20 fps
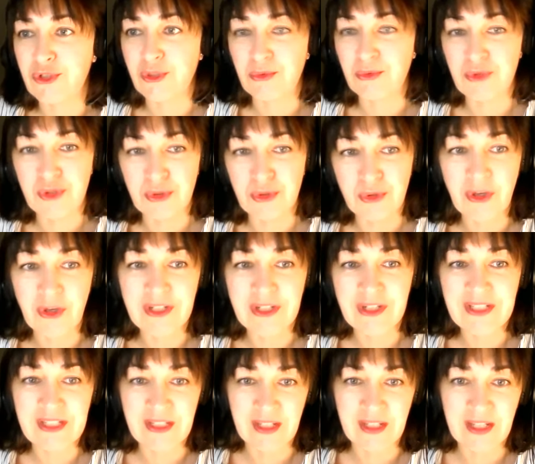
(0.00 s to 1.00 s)
So do
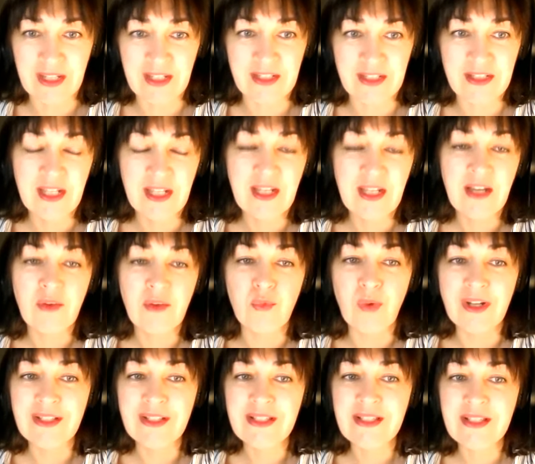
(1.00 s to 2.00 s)
not delay it.
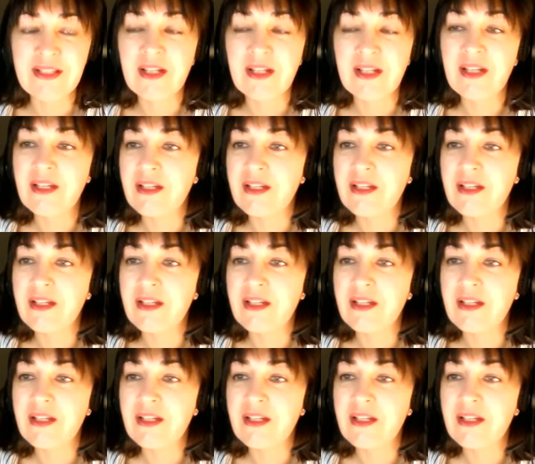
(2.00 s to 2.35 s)
Once